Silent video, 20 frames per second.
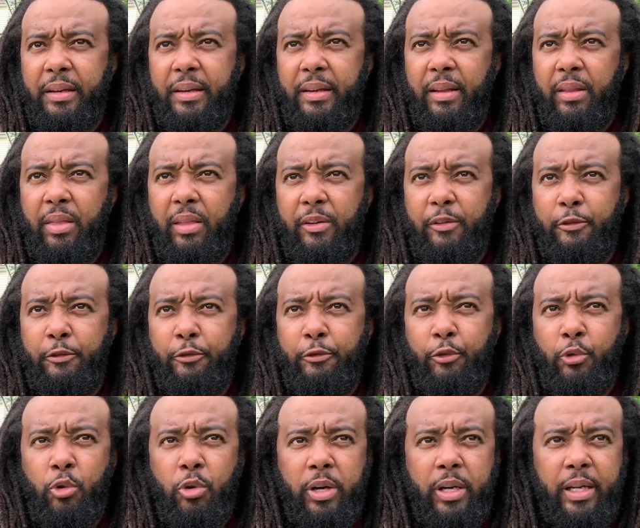the
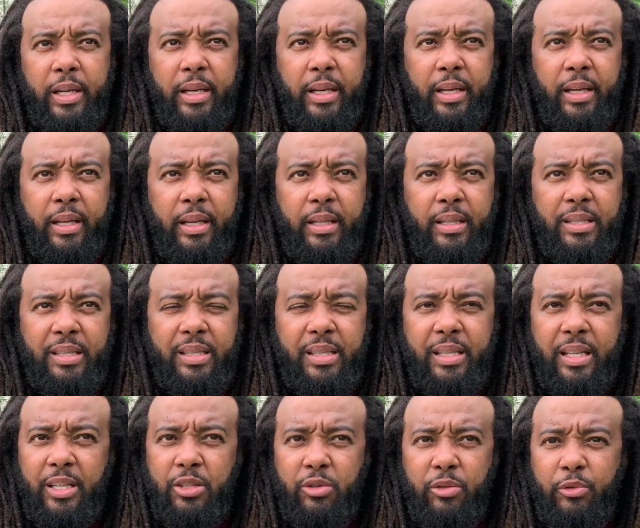
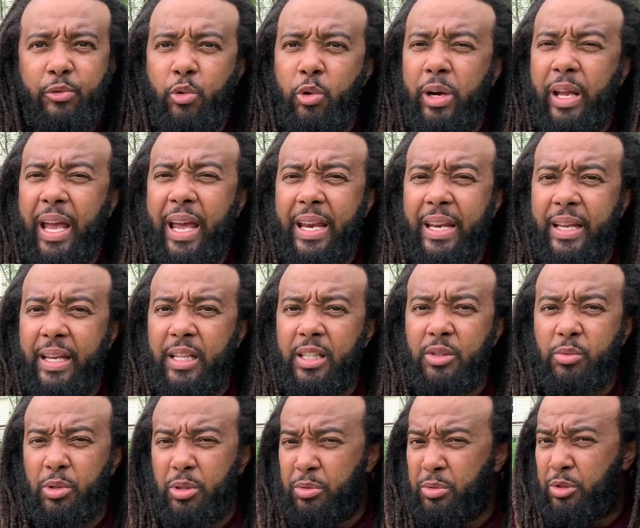46 or 48-inch,
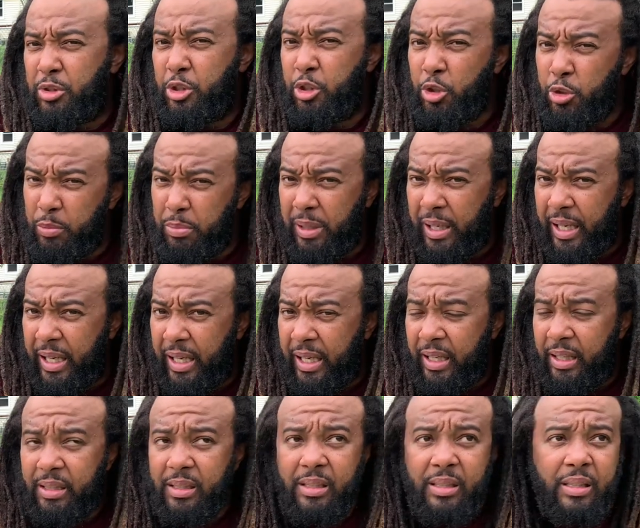which was 2
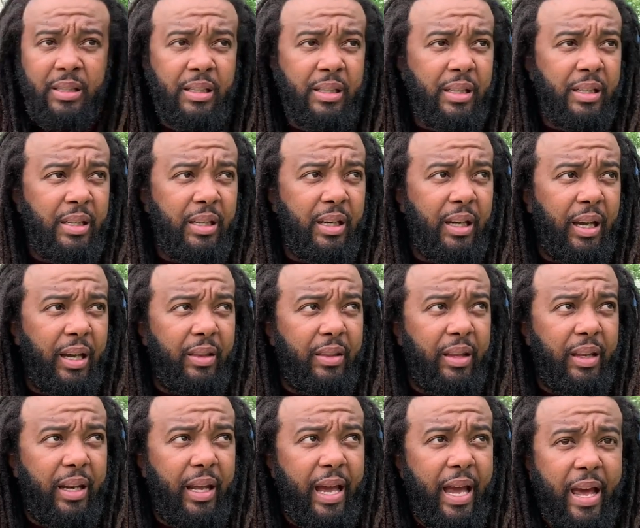blades, and then
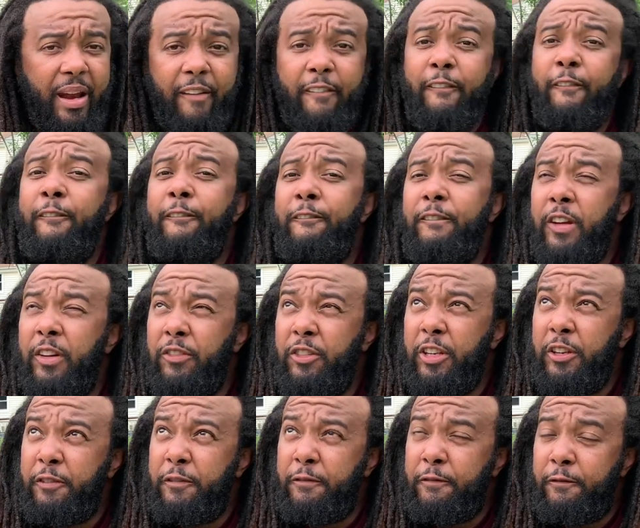they had a
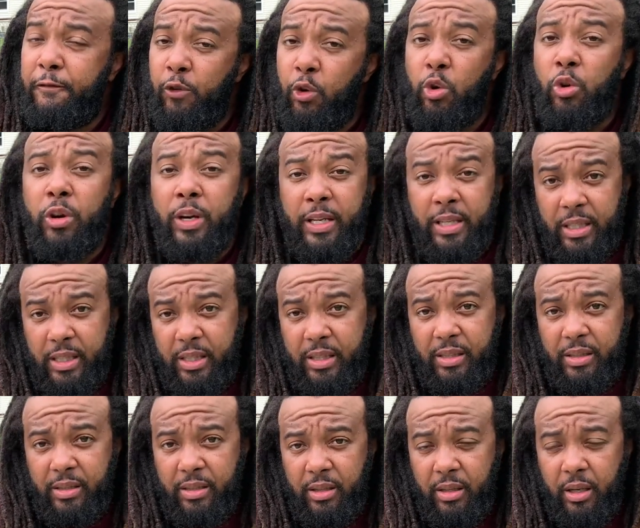54-inch
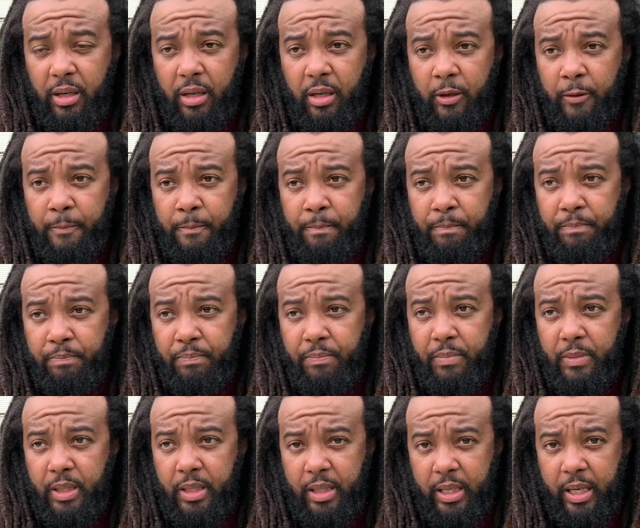
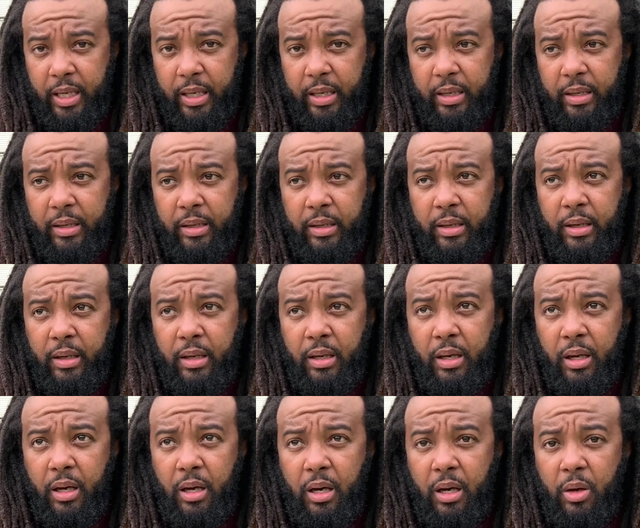deck
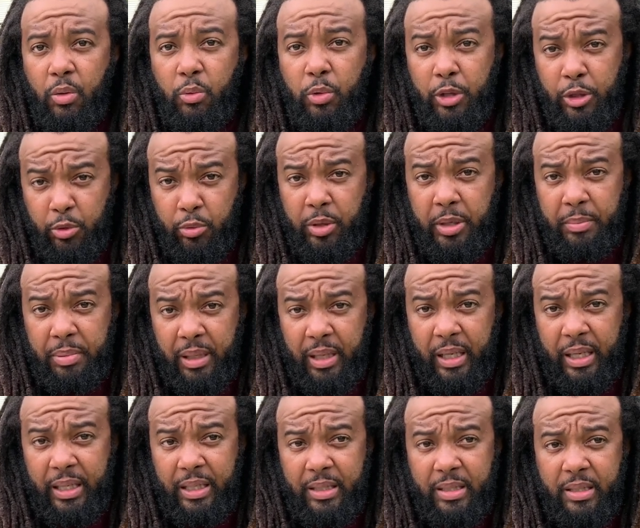with 3
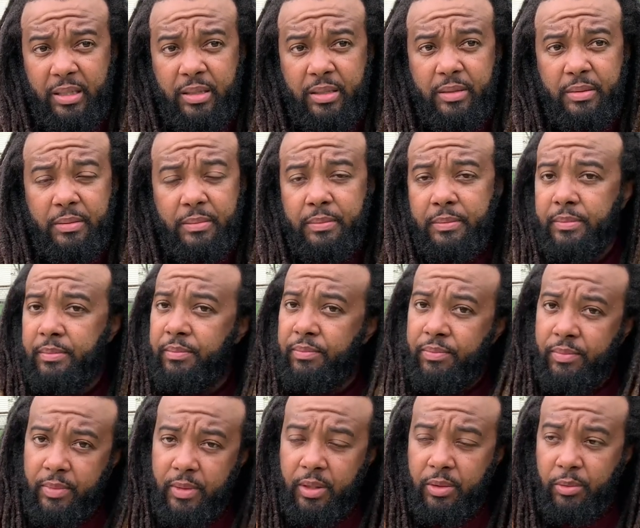blades.
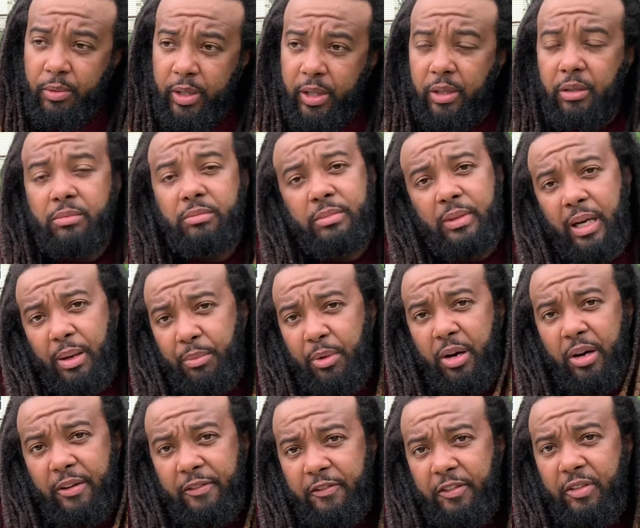Well, I'm running
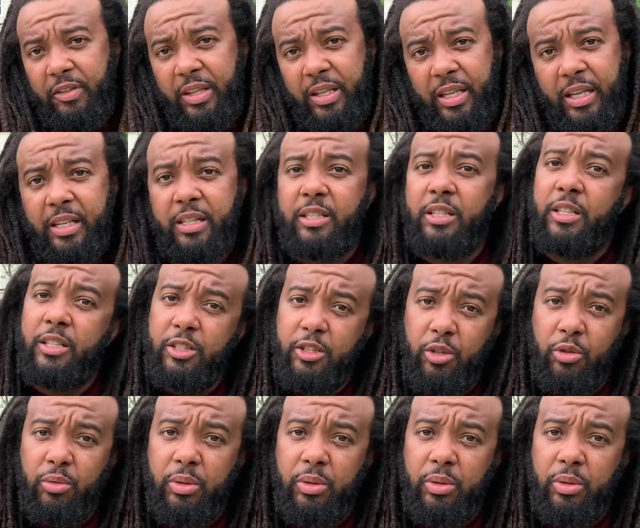a 50-inch, so